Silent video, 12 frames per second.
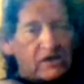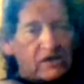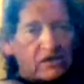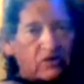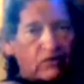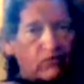
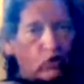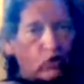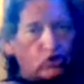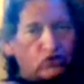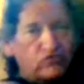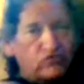
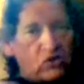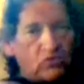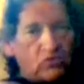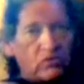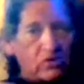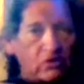conversion
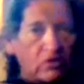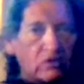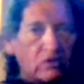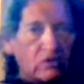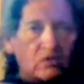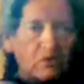zone,
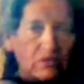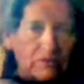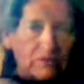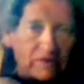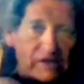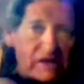
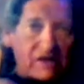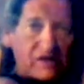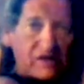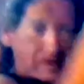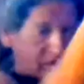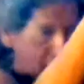okay,
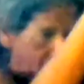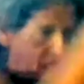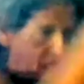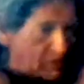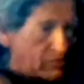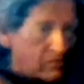and
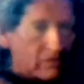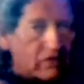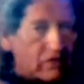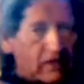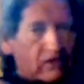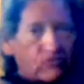the
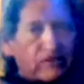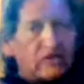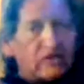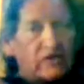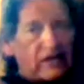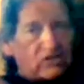
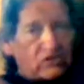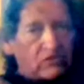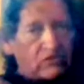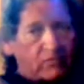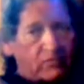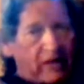recollection
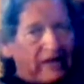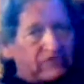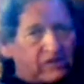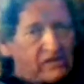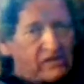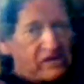
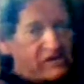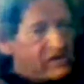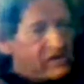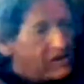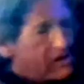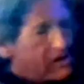basket,
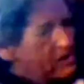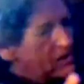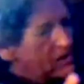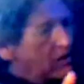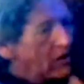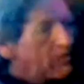
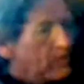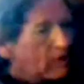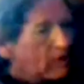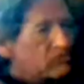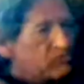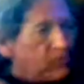all
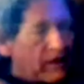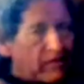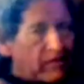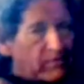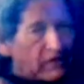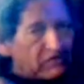mounts by the
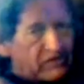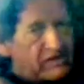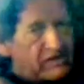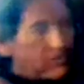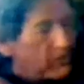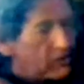mezzanine in
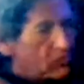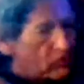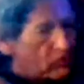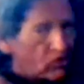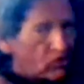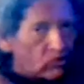the middle,
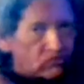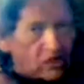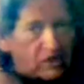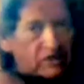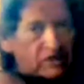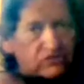which goes
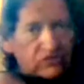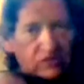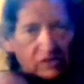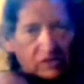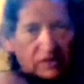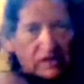on its
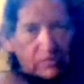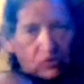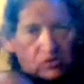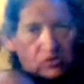gimbal,